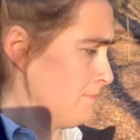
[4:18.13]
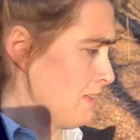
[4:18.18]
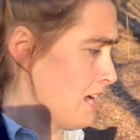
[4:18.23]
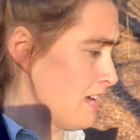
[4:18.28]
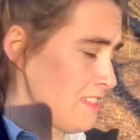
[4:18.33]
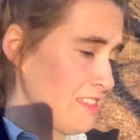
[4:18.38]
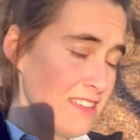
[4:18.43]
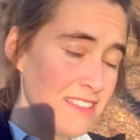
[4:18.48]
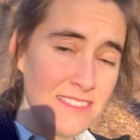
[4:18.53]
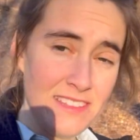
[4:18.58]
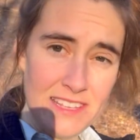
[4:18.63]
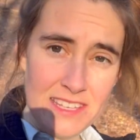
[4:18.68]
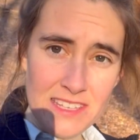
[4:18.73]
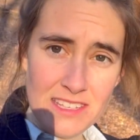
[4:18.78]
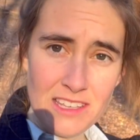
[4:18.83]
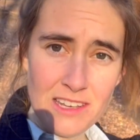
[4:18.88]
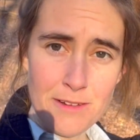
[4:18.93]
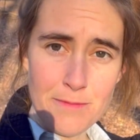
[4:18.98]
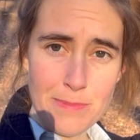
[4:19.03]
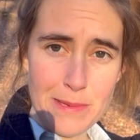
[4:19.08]
I think this is
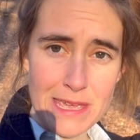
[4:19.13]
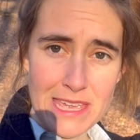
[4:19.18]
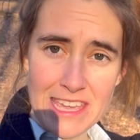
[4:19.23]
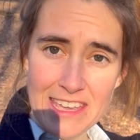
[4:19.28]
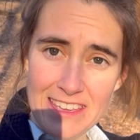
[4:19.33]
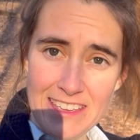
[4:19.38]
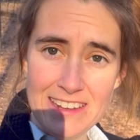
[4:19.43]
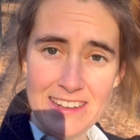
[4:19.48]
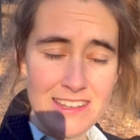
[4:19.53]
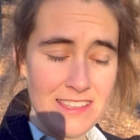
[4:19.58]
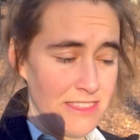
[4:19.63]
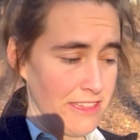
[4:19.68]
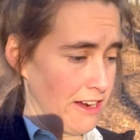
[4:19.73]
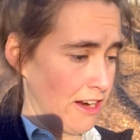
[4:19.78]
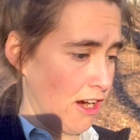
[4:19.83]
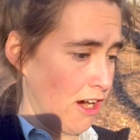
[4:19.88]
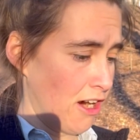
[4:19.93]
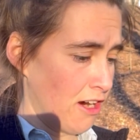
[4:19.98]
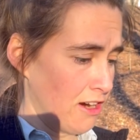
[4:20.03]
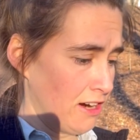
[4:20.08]
going to be it. There
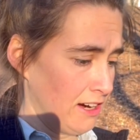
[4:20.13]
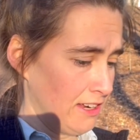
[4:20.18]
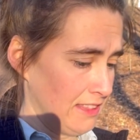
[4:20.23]
are a